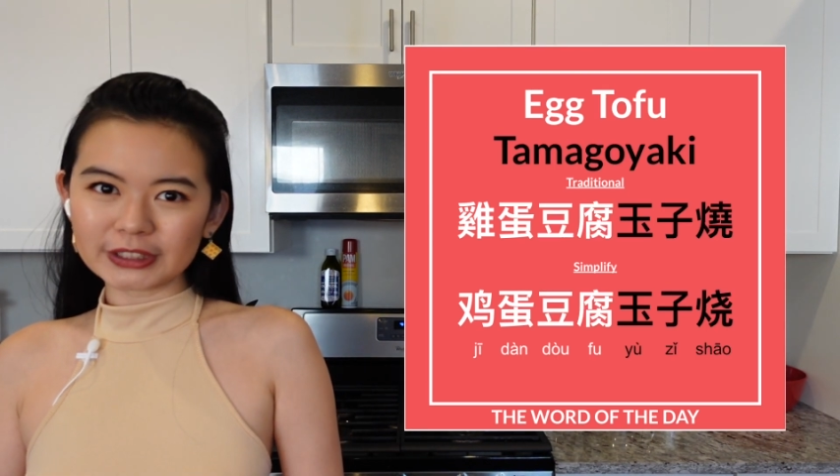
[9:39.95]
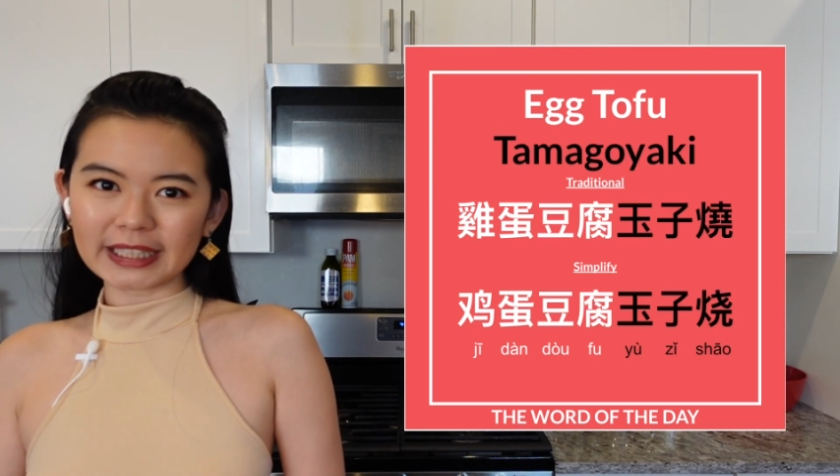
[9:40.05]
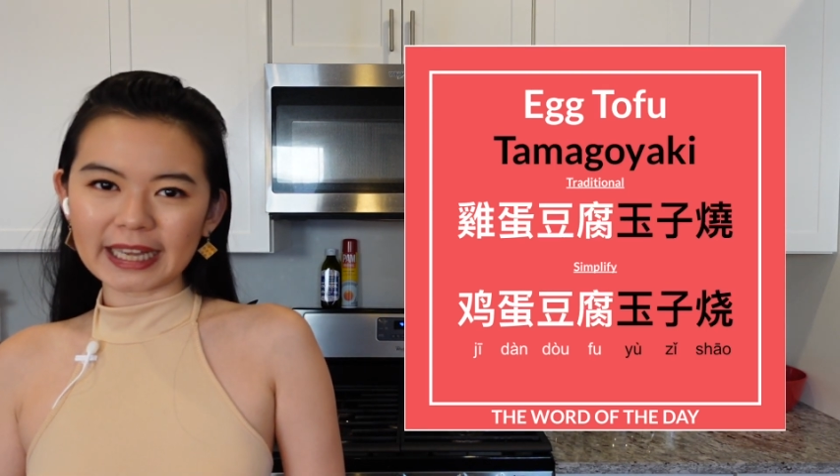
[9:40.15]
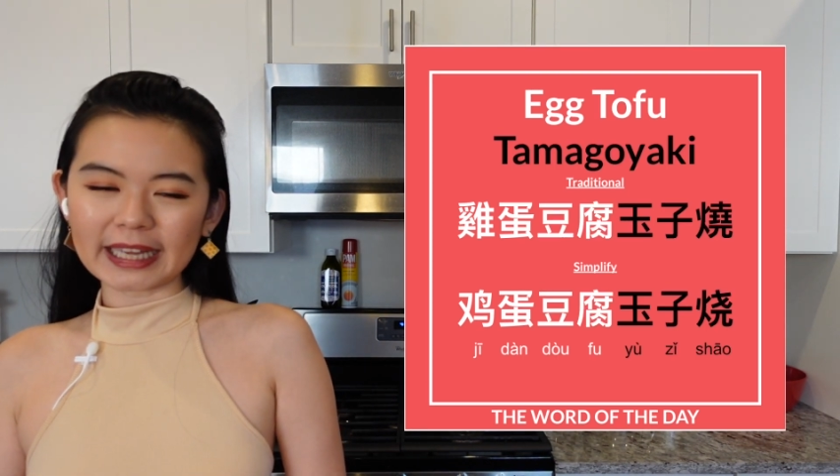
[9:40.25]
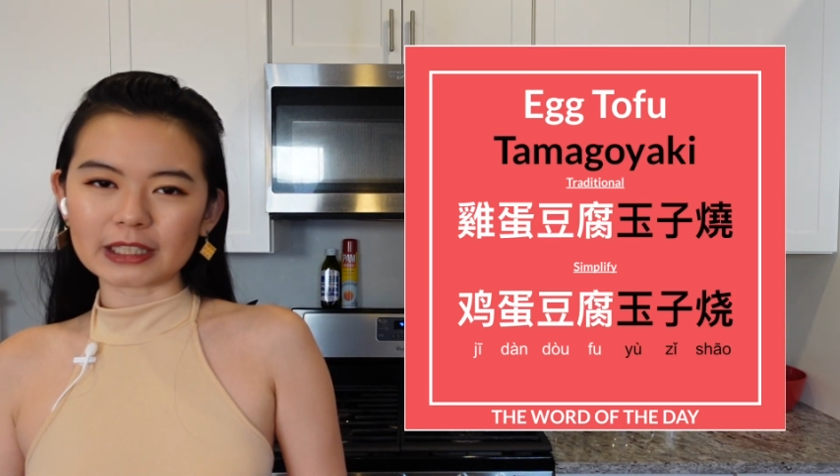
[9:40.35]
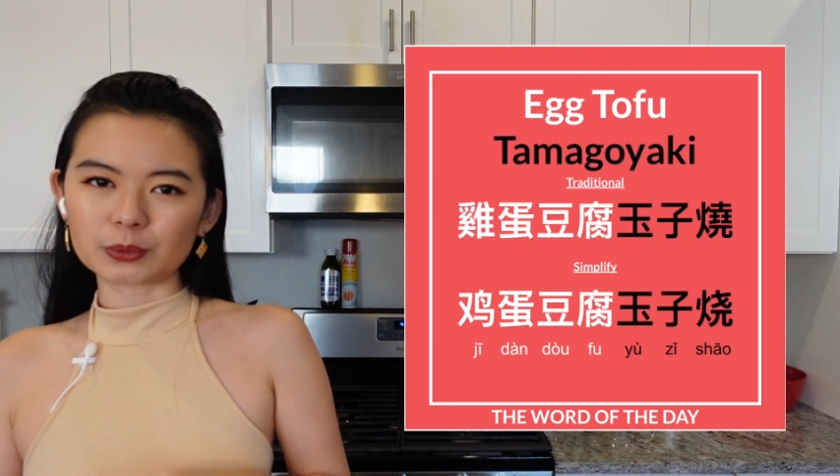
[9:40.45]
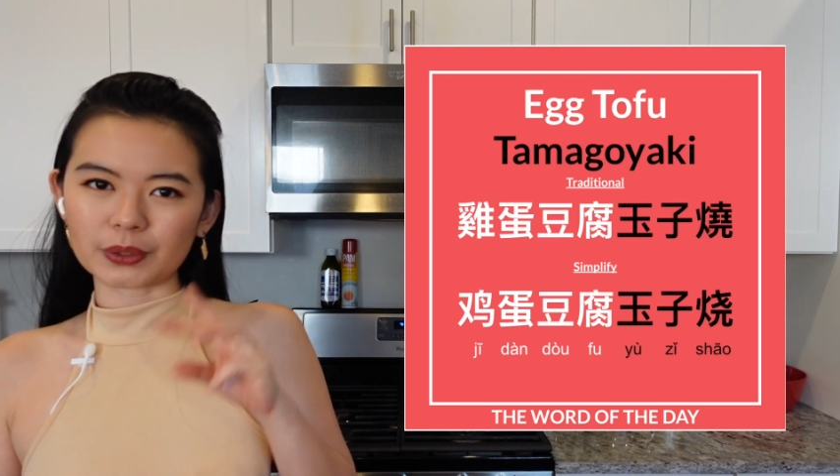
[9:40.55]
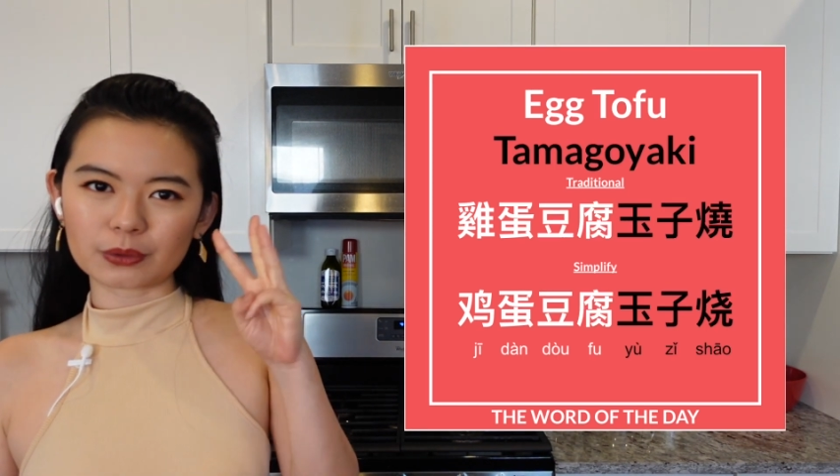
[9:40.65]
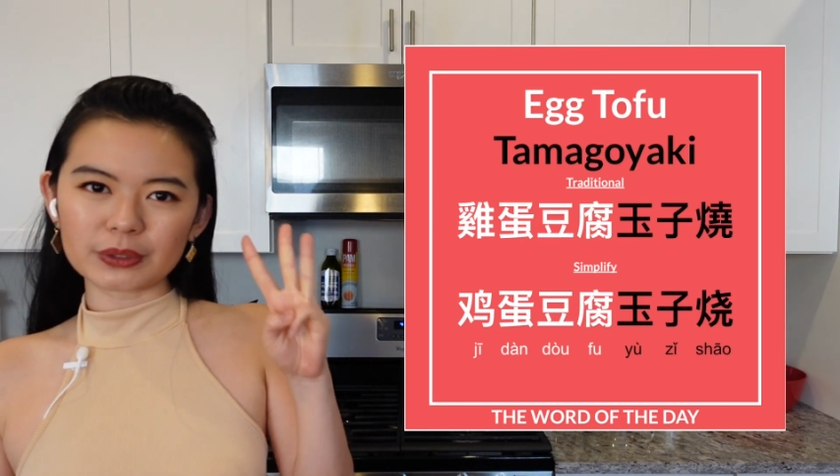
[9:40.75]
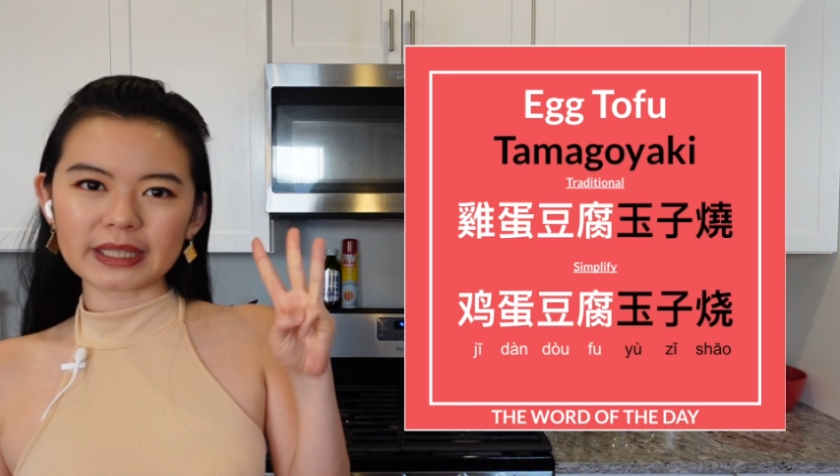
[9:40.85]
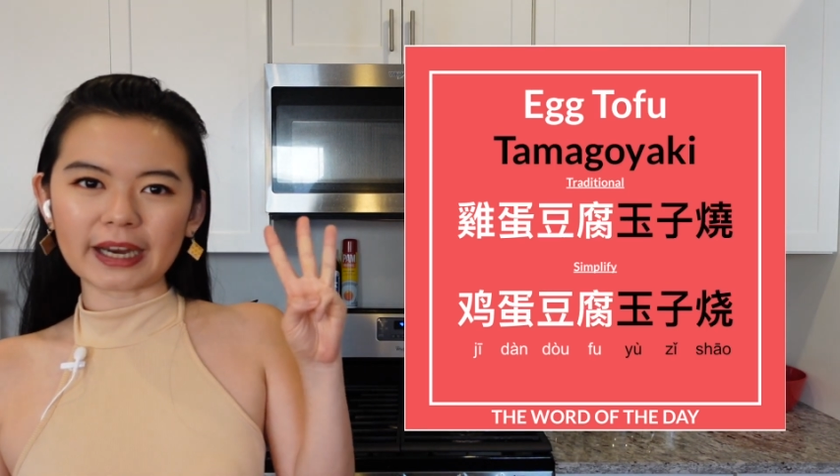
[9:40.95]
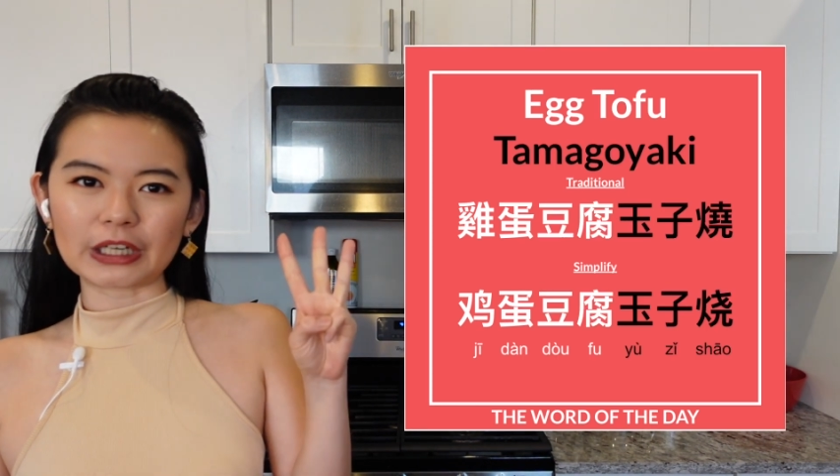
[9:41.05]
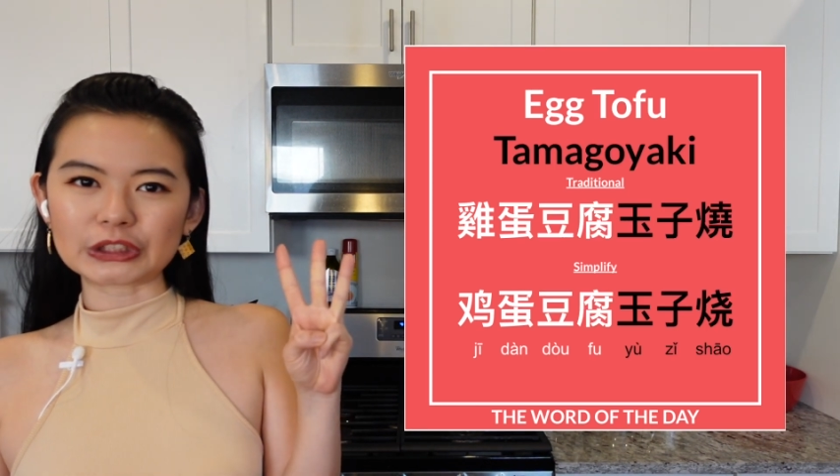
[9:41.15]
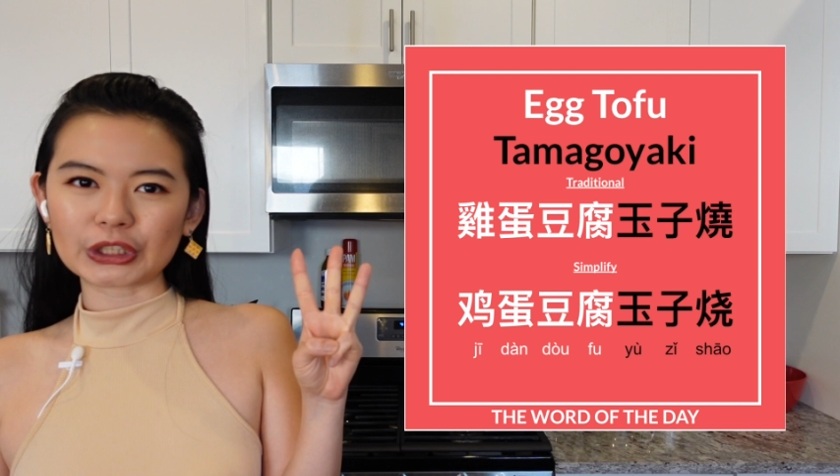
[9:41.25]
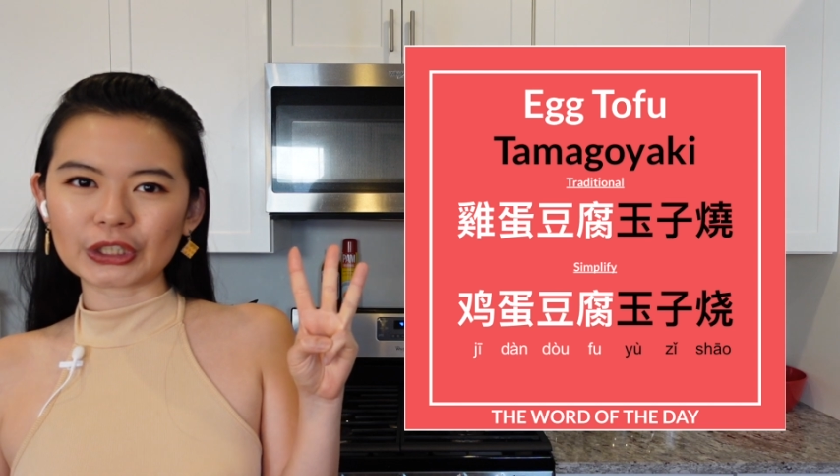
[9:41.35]
today is with 3
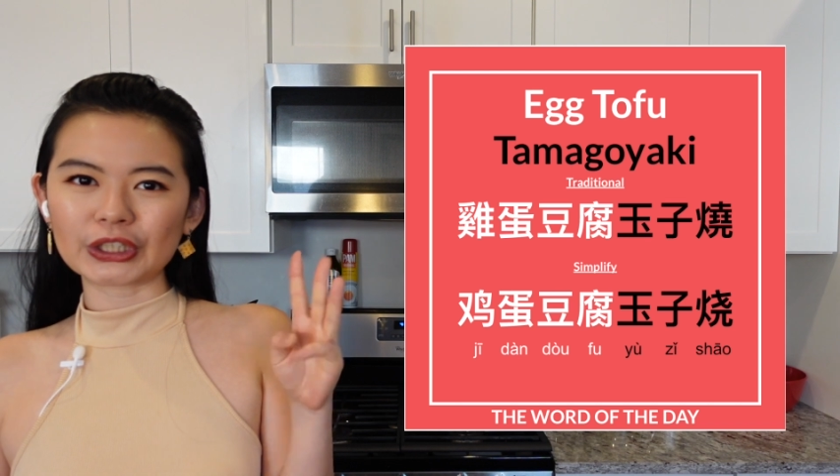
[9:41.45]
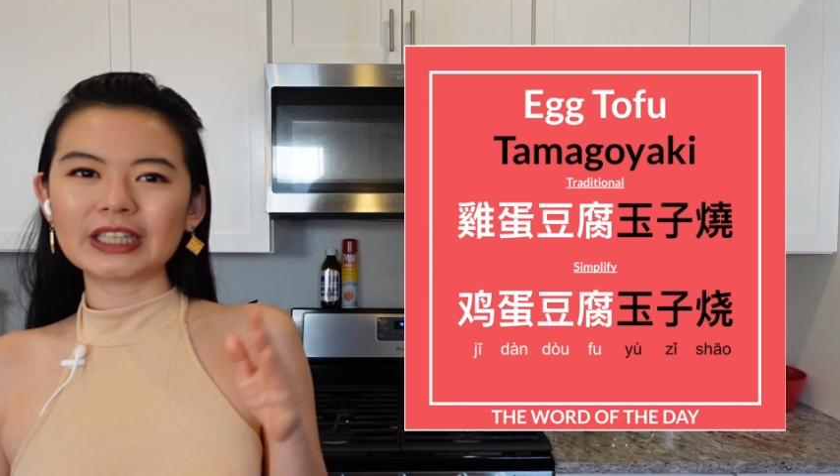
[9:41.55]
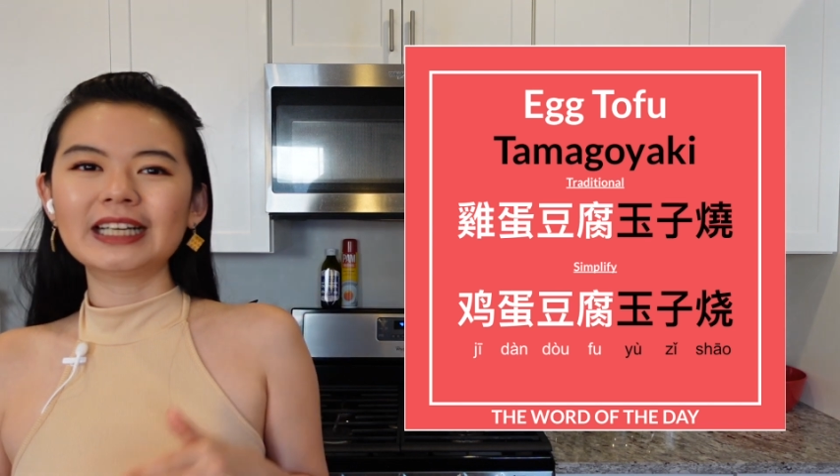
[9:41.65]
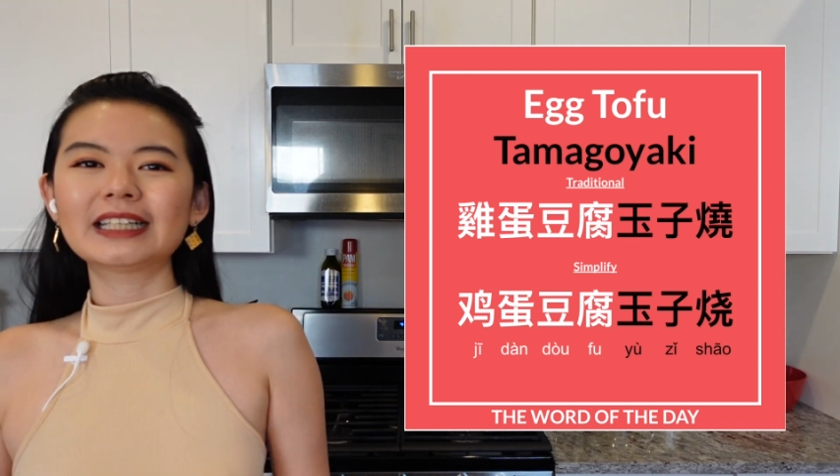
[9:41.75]
characters,